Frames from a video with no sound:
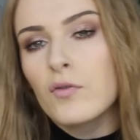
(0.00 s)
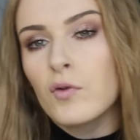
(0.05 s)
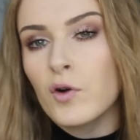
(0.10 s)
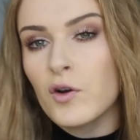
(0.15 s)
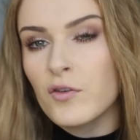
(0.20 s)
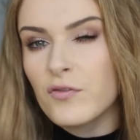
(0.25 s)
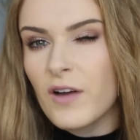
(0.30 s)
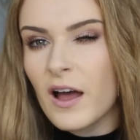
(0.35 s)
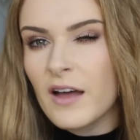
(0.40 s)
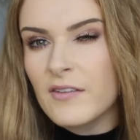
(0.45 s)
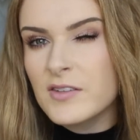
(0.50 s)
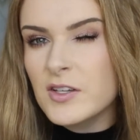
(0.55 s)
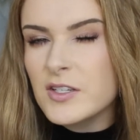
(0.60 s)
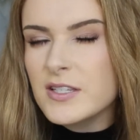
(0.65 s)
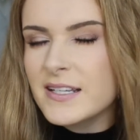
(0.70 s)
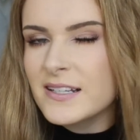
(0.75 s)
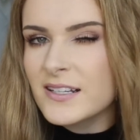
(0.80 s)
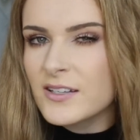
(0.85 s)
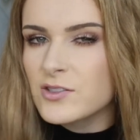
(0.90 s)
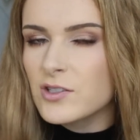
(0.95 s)
four or five New
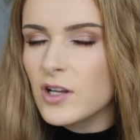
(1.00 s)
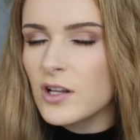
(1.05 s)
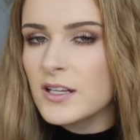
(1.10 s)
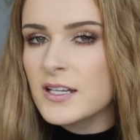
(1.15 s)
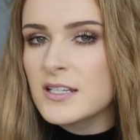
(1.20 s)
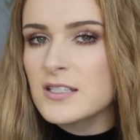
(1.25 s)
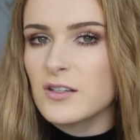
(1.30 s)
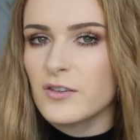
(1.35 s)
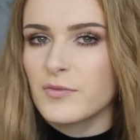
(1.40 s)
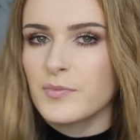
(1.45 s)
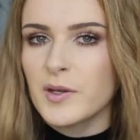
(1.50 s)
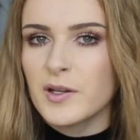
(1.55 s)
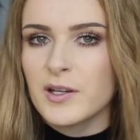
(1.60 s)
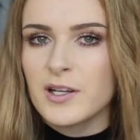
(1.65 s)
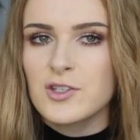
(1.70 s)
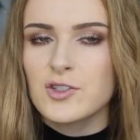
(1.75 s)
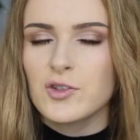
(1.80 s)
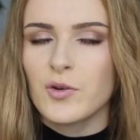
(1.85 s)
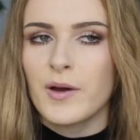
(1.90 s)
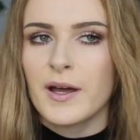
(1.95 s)
Zealand dollars off
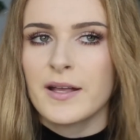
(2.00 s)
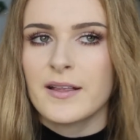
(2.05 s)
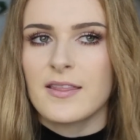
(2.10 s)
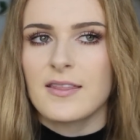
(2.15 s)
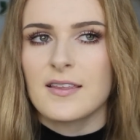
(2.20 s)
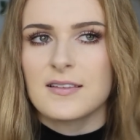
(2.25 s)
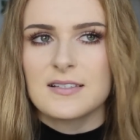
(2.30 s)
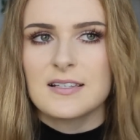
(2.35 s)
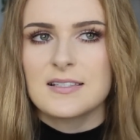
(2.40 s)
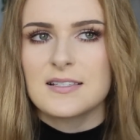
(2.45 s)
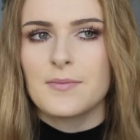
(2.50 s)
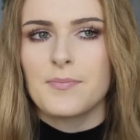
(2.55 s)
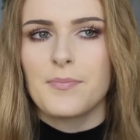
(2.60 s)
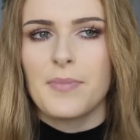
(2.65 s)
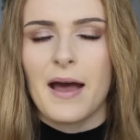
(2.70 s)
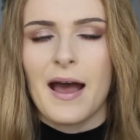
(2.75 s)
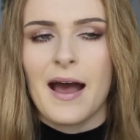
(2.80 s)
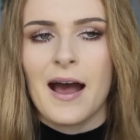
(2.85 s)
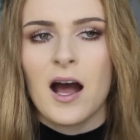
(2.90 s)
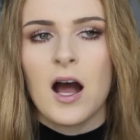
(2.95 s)
Beauty Joint, and this is
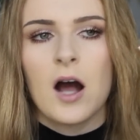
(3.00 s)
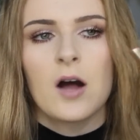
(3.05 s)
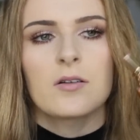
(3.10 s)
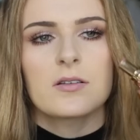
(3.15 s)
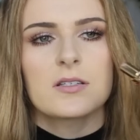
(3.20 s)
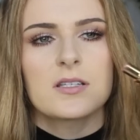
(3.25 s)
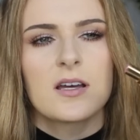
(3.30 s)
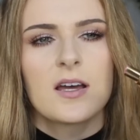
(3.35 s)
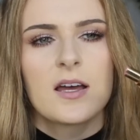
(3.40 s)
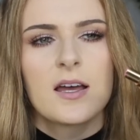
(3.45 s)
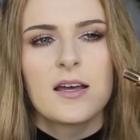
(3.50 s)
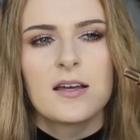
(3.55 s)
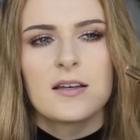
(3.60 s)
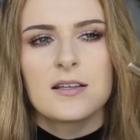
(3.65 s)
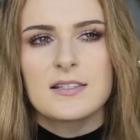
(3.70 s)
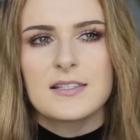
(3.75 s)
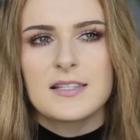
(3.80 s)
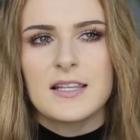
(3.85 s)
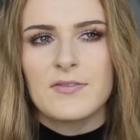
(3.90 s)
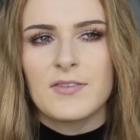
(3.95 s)
about
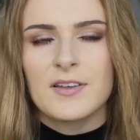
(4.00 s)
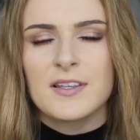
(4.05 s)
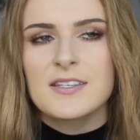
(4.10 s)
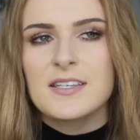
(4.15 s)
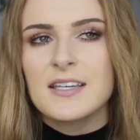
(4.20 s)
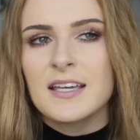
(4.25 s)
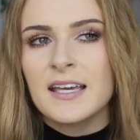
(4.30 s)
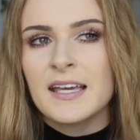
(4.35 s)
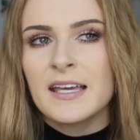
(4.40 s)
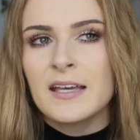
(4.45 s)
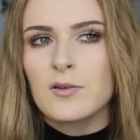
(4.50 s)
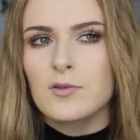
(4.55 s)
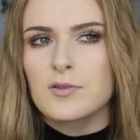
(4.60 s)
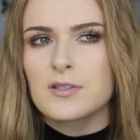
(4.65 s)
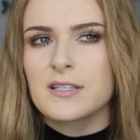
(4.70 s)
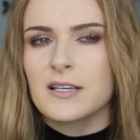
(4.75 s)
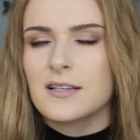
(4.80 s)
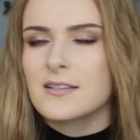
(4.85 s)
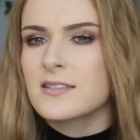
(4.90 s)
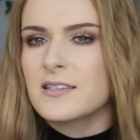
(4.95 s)
70 or
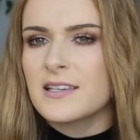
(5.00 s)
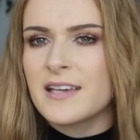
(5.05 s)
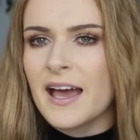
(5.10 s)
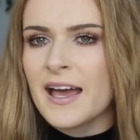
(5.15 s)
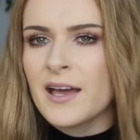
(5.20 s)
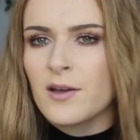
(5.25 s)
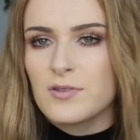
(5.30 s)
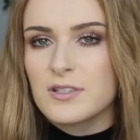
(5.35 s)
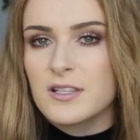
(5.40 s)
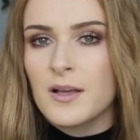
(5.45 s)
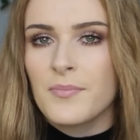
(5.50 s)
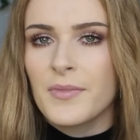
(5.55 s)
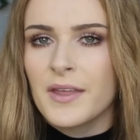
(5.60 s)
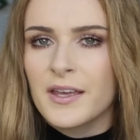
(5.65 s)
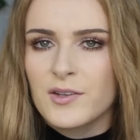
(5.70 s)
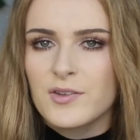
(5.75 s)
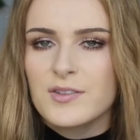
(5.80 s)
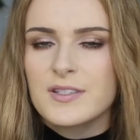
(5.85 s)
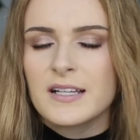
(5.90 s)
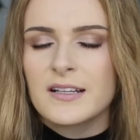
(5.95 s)
68 or
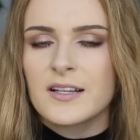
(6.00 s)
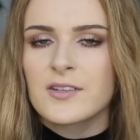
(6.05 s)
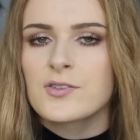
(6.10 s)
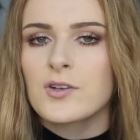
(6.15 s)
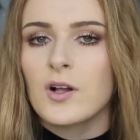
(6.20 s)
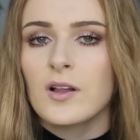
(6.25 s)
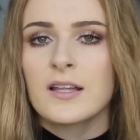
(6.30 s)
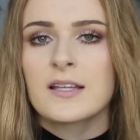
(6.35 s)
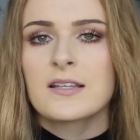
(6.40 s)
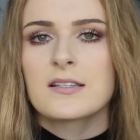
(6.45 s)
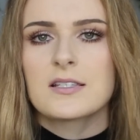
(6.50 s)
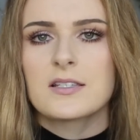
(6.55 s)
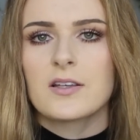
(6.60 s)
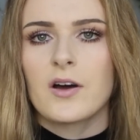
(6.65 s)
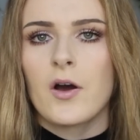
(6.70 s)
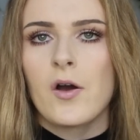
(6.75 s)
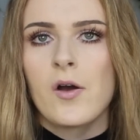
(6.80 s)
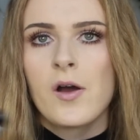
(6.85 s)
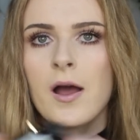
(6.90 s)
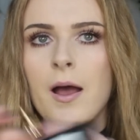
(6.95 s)
something New Zealand dollars
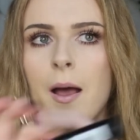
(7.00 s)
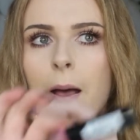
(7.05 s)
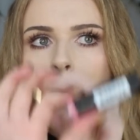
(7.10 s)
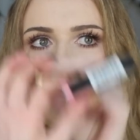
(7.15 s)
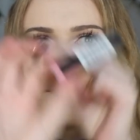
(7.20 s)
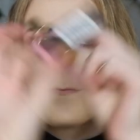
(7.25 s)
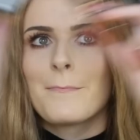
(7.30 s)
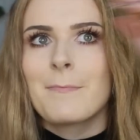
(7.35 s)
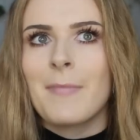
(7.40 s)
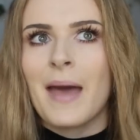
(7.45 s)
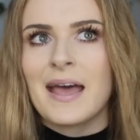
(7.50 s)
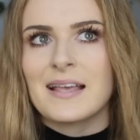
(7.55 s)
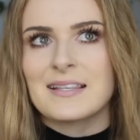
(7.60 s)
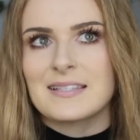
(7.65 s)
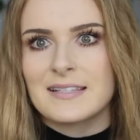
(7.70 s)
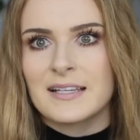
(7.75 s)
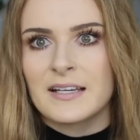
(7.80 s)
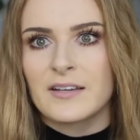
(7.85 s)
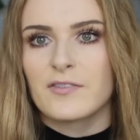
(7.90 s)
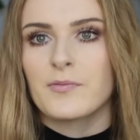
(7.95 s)
so
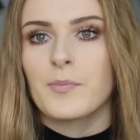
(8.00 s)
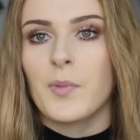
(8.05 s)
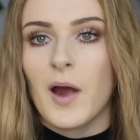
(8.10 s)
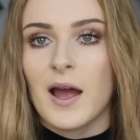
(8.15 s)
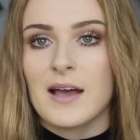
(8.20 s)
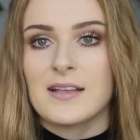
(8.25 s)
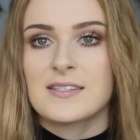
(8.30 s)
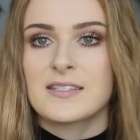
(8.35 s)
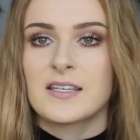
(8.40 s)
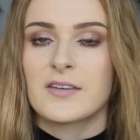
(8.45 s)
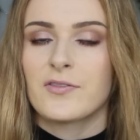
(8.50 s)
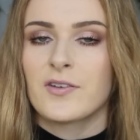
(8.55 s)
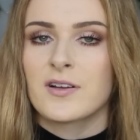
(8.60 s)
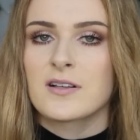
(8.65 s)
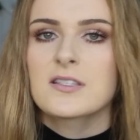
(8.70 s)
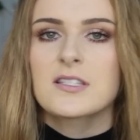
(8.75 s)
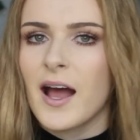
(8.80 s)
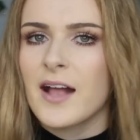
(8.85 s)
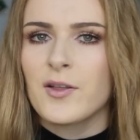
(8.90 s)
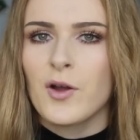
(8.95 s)
massive price
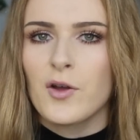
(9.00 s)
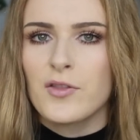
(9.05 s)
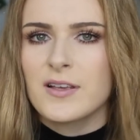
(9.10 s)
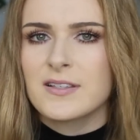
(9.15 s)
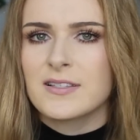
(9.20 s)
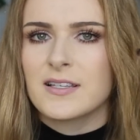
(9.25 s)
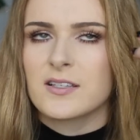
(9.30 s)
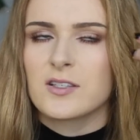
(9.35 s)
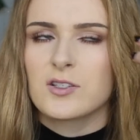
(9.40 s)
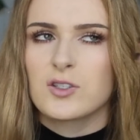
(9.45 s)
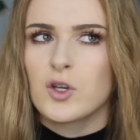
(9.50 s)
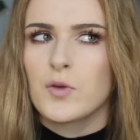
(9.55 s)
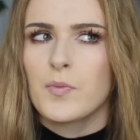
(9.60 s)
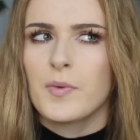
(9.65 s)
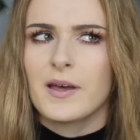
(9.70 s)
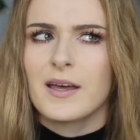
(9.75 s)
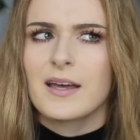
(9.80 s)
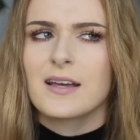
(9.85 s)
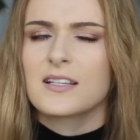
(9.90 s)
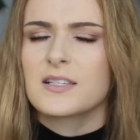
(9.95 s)
difference. I know these are
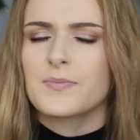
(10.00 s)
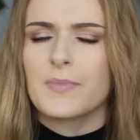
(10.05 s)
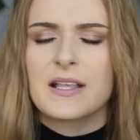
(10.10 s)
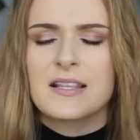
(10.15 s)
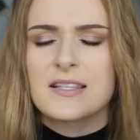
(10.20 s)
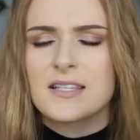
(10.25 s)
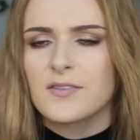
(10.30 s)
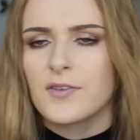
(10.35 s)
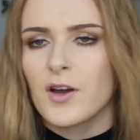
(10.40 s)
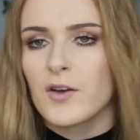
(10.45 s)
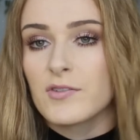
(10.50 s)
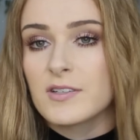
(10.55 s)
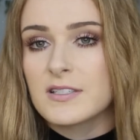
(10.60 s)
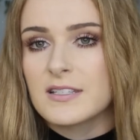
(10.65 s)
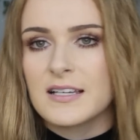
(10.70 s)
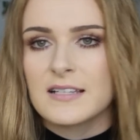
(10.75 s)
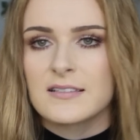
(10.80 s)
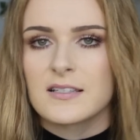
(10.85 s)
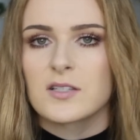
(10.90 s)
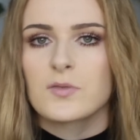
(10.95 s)
super expensive
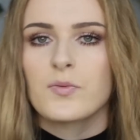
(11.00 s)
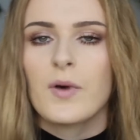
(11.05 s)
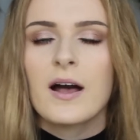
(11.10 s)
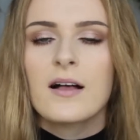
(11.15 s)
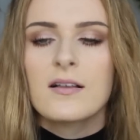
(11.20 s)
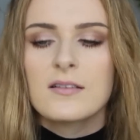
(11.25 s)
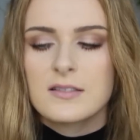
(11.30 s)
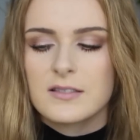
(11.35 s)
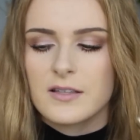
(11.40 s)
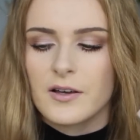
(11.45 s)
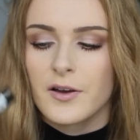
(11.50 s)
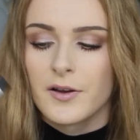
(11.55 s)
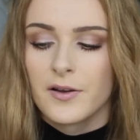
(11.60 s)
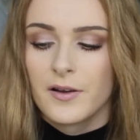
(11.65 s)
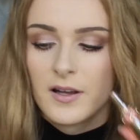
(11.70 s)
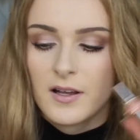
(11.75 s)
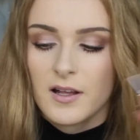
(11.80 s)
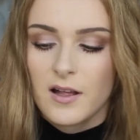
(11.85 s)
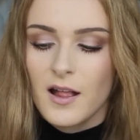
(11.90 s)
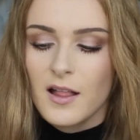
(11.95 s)
overseas as well
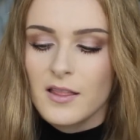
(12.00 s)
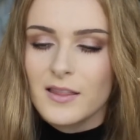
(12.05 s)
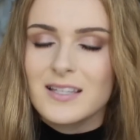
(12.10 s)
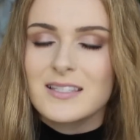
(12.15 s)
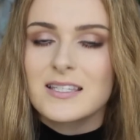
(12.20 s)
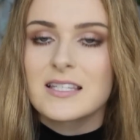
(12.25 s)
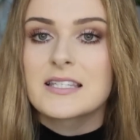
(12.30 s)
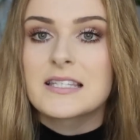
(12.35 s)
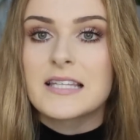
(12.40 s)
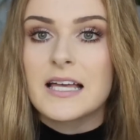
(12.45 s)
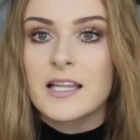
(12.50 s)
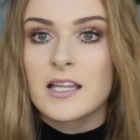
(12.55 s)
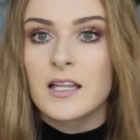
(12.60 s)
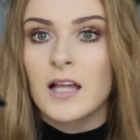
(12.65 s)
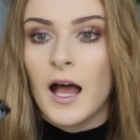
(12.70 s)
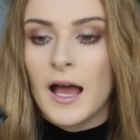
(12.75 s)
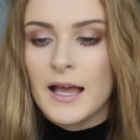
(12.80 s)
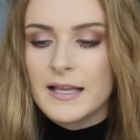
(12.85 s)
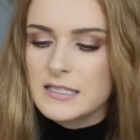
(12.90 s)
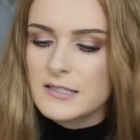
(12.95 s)
so this is a
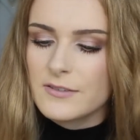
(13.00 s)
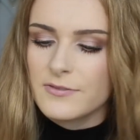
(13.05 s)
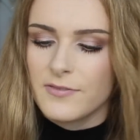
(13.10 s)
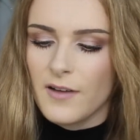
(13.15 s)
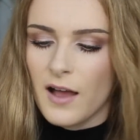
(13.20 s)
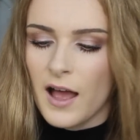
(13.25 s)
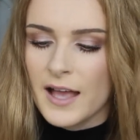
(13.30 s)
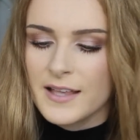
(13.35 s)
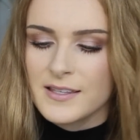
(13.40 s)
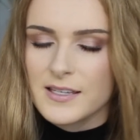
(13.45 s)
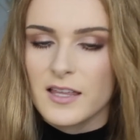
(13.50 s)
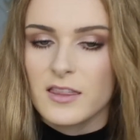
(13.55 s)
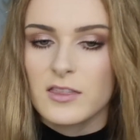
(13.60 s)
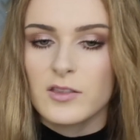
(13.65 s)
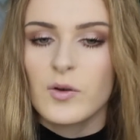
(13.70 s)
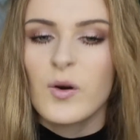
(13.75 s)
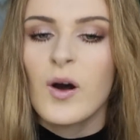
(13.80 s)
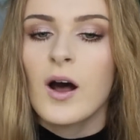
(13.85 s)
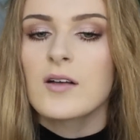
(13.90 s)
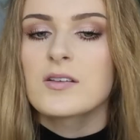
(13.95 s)
nice find I
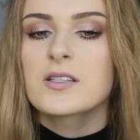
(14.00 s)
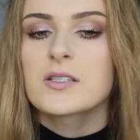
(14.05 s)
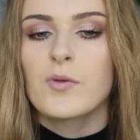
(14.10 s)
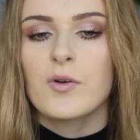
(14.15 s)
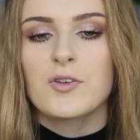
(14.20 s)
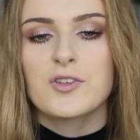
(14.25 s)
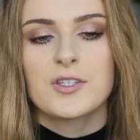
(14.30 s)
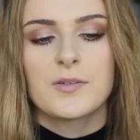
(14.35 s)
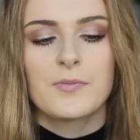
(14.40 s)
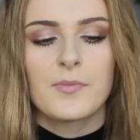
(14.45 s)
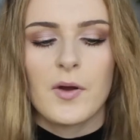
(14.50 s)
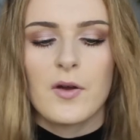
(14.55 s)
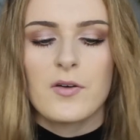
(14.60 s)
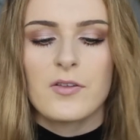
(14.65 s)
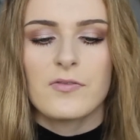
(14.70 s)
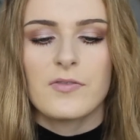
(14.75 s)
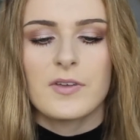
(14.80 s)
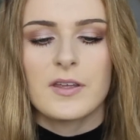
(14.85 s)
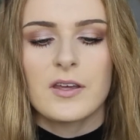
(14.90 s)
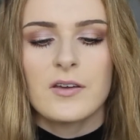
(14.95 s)
thought. I'll swatch them
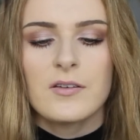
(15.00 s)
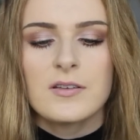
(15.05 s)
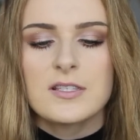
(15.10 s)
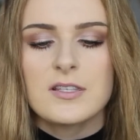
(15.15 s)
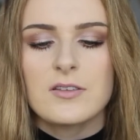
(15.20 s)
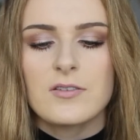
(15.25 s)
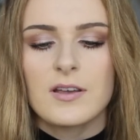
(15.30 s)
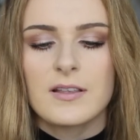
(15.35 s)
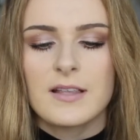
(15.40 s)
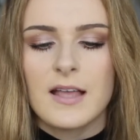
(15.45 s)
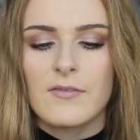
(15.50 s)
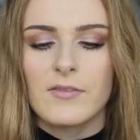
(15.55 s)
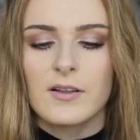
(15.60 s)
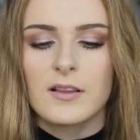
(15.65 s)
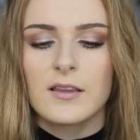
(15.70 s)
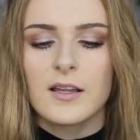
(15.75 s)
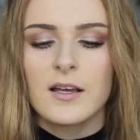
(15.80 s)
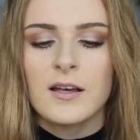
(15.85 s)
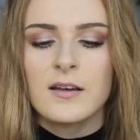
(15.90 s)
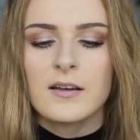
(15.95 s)
both for you so you can have a
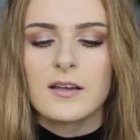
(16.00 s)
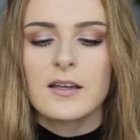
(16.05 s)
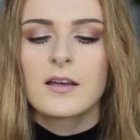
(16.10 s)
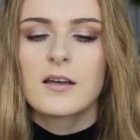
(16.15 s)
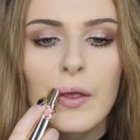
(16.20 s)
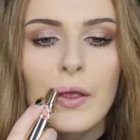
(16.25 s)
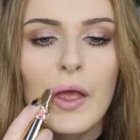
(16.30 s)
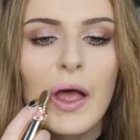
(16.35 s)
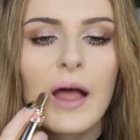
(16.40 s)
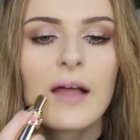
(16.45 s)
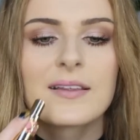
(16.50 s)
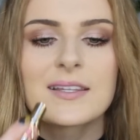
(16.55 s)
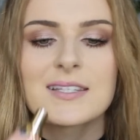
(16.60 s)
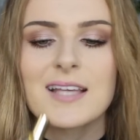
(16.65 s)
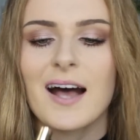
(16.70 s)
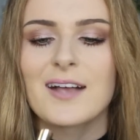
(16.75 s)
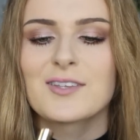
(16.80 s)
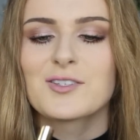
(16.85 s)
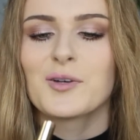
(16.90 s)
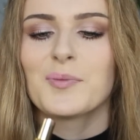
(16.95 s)
look. It's
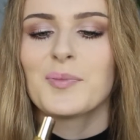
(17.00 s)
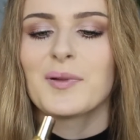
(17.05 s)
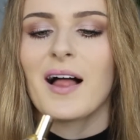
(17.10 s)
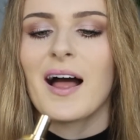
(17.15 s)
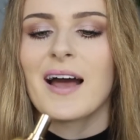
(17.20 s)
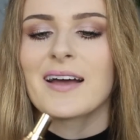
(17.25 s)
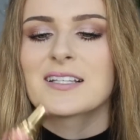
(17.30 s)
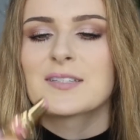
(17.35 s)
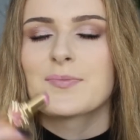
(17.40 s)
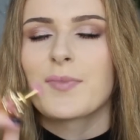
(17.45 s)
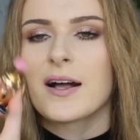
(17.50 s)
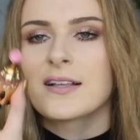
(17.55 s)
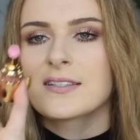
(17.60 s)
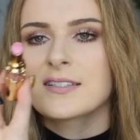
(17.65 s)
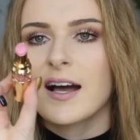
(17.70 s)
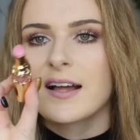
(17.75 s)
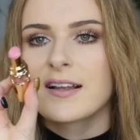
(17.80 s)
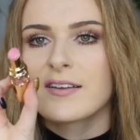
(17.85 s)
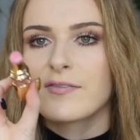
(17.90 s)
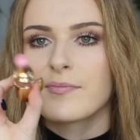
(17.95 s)
hard to apply because
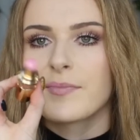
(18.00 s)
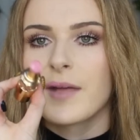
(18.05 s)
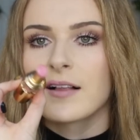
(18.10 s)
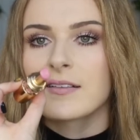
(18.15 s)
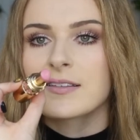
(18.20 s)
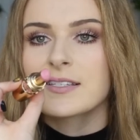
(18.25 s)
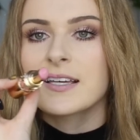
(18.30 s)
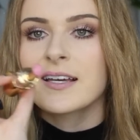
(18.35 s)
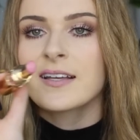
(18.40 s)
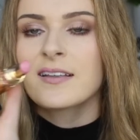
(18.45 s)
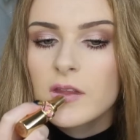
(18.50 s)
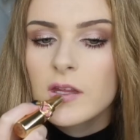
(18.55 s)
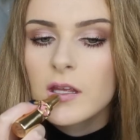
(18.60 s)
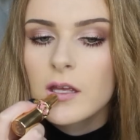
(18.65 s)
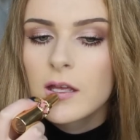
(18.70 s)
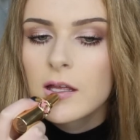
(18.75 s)
mine's kind of melted.